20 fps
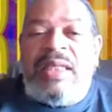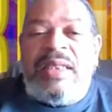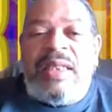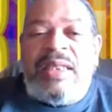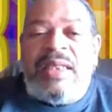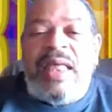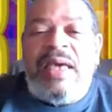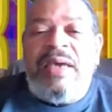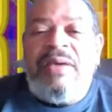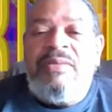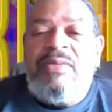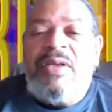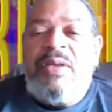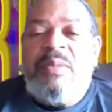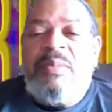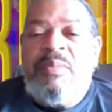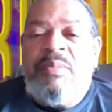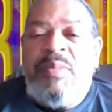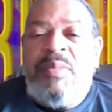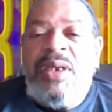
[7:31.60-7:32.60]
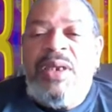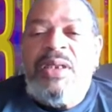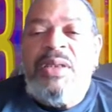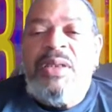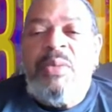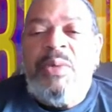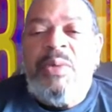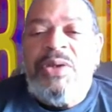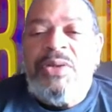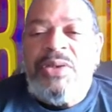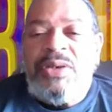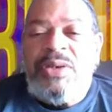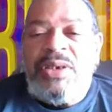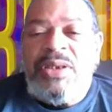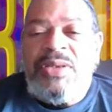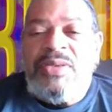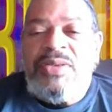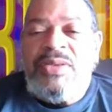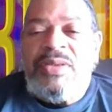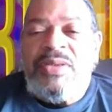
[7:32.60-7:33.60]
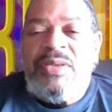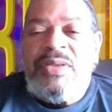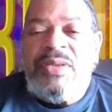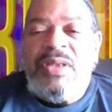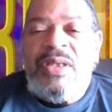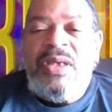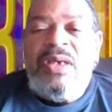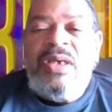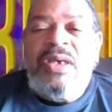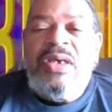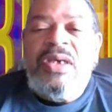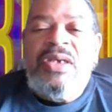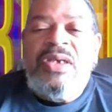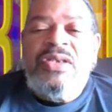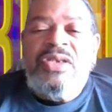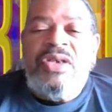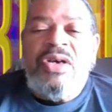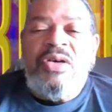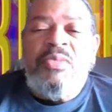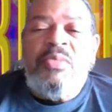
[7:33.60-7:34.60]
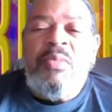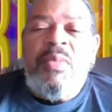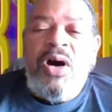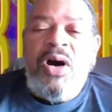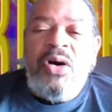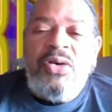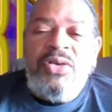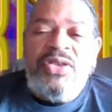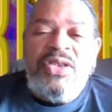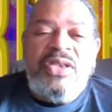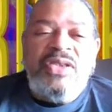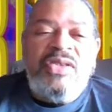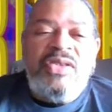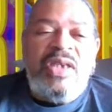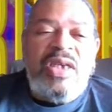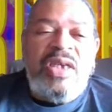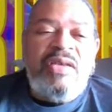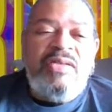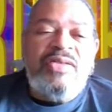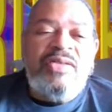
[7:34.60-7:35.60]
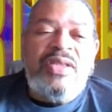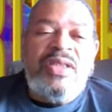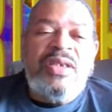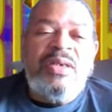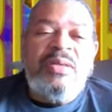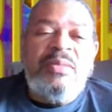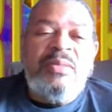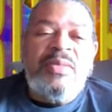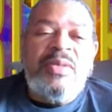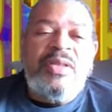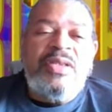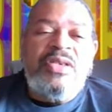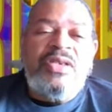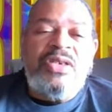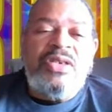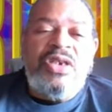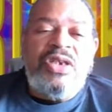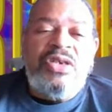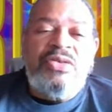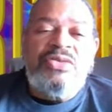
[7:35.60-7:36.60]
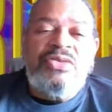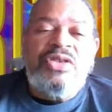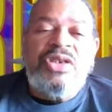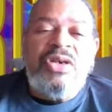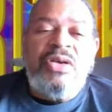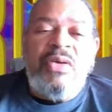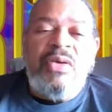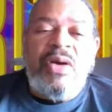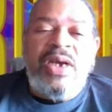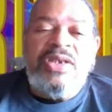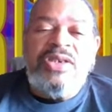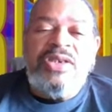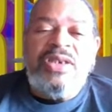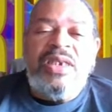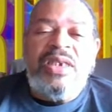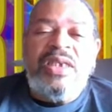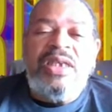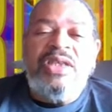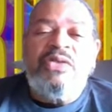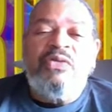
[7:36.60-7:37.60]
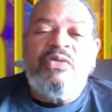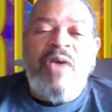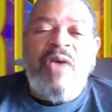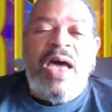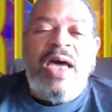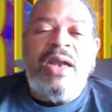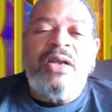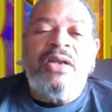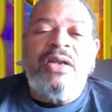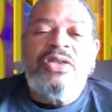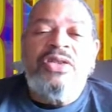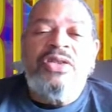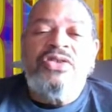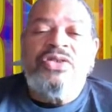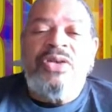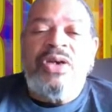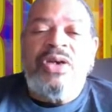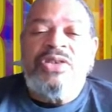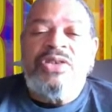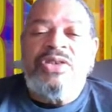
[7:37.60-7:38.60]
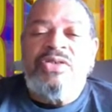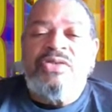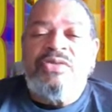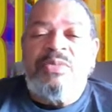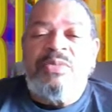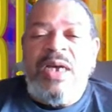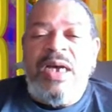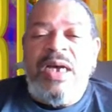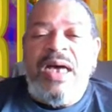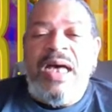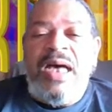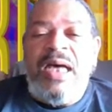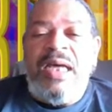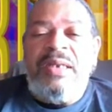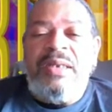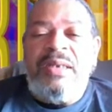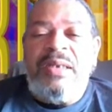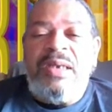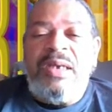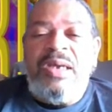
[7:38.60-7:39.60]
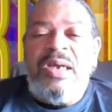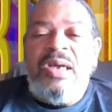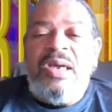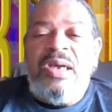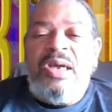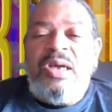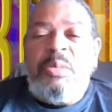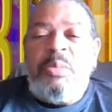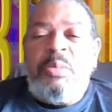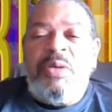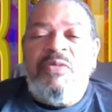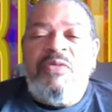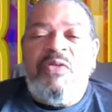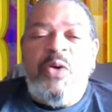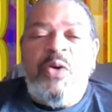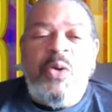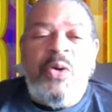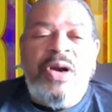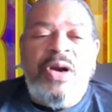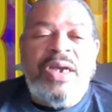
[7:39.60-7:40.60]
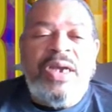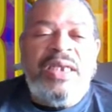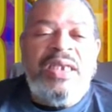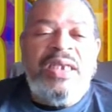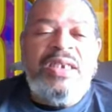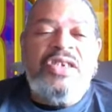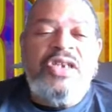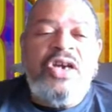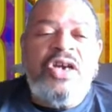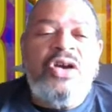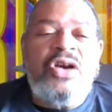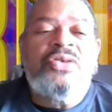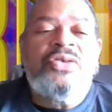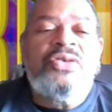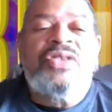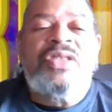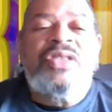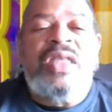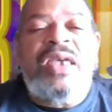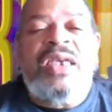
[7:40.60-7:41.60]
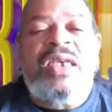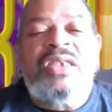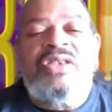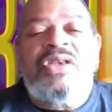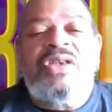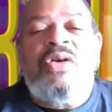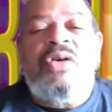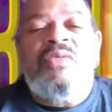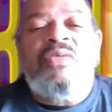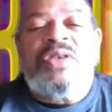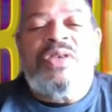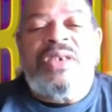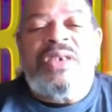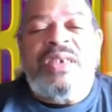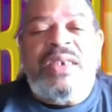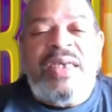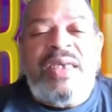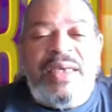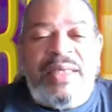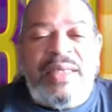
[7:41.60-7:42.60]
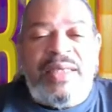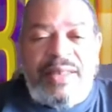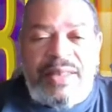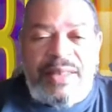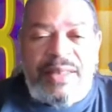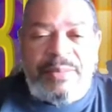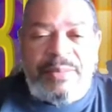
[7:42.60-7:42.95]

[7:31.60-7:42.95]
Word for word: that they've been, been in the wilderness. So Moses gives them, this new generation, his final instructions from God before he turns things over to death.